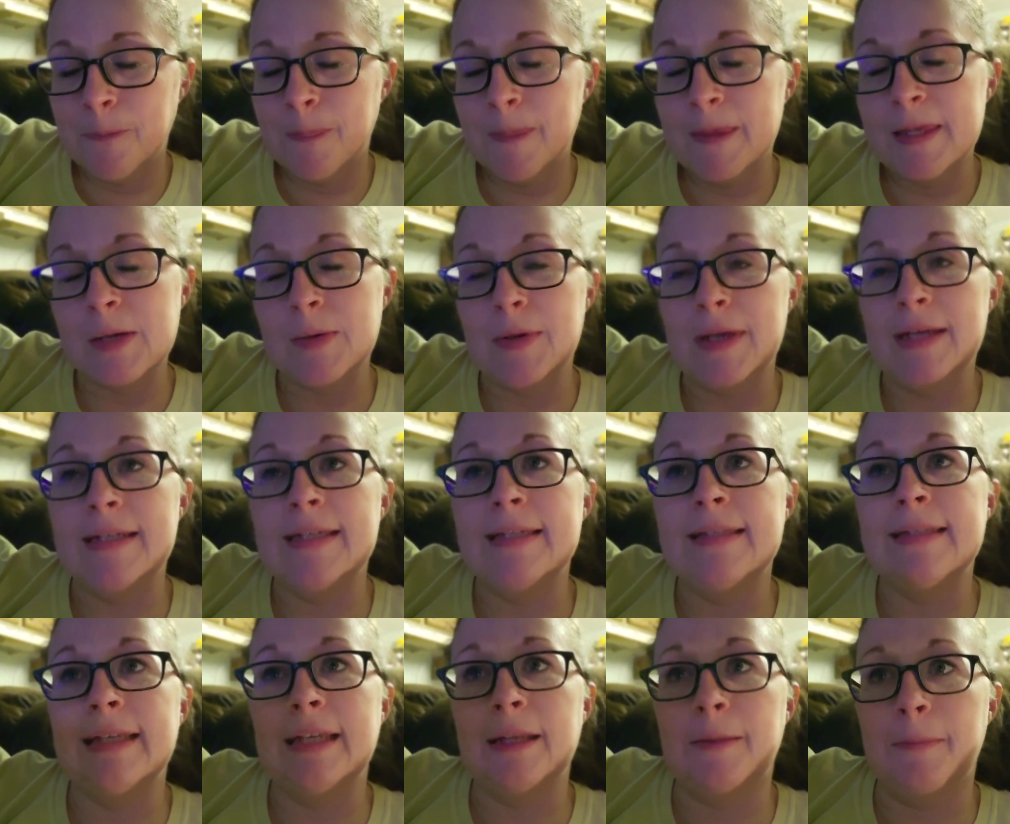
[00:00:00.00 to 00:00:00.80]
So we had to
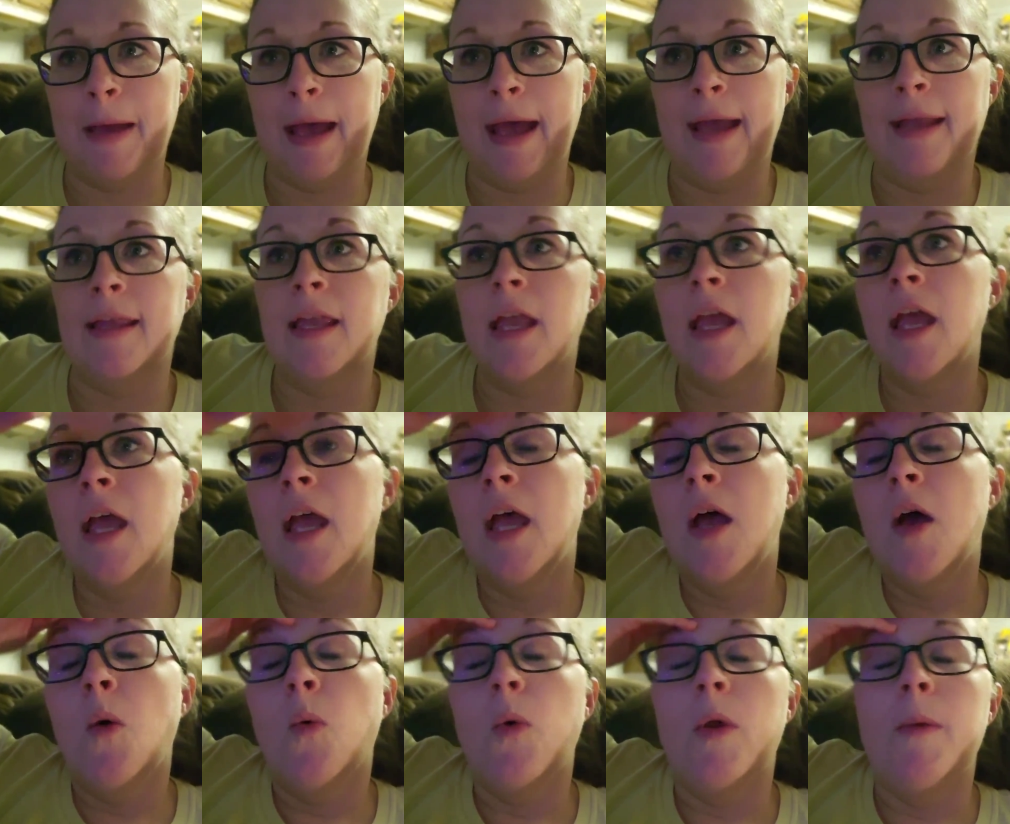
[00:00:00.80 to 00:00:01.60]
send it back.
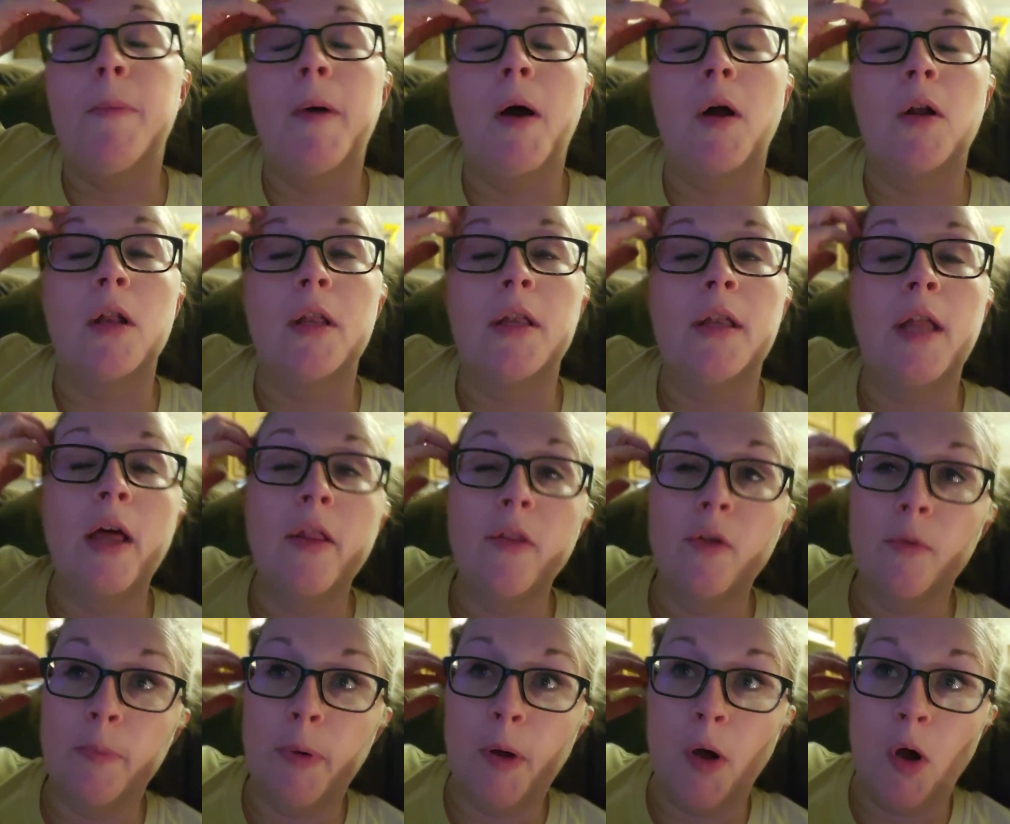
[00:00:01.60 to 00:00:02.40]
We bought
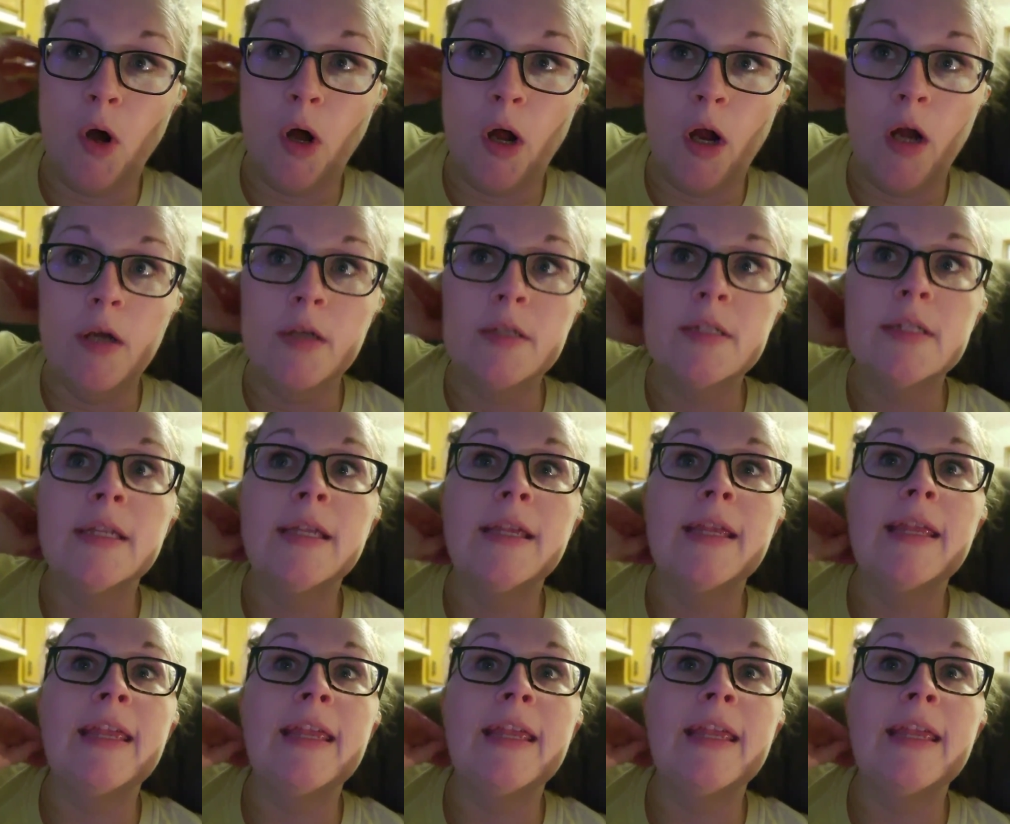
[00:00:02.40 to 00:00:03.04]
another part.